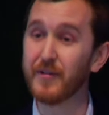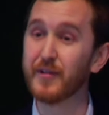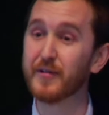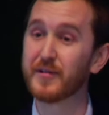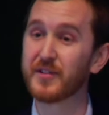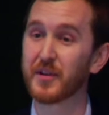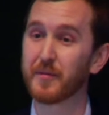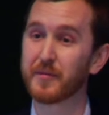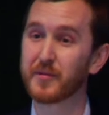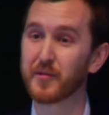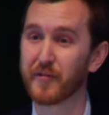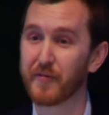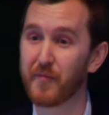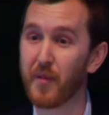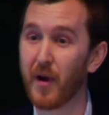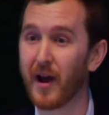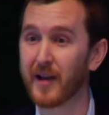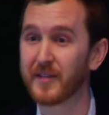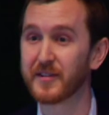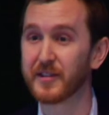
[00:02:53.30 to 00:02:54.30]
give you some sort
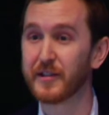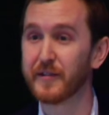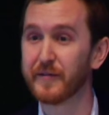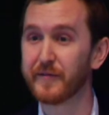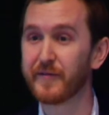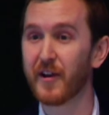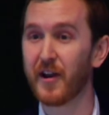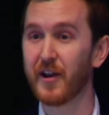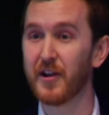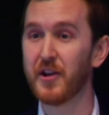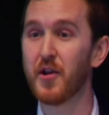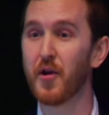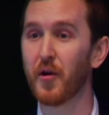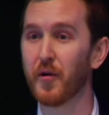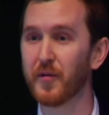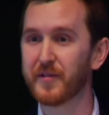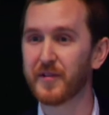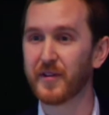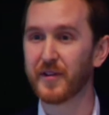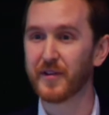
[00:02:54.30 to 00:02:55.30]
of positive
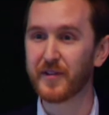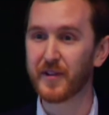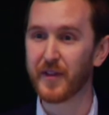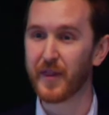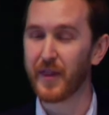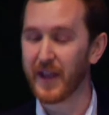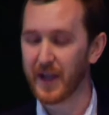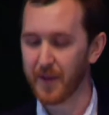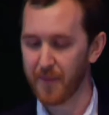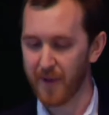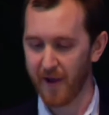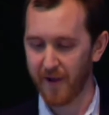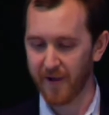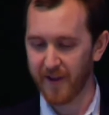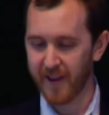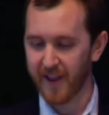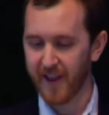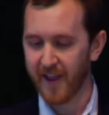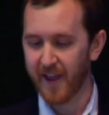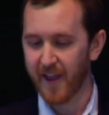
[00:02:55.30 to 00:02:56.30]
note to think
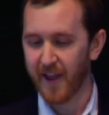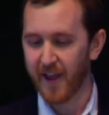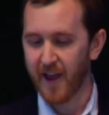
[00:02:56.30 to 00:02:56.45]
about.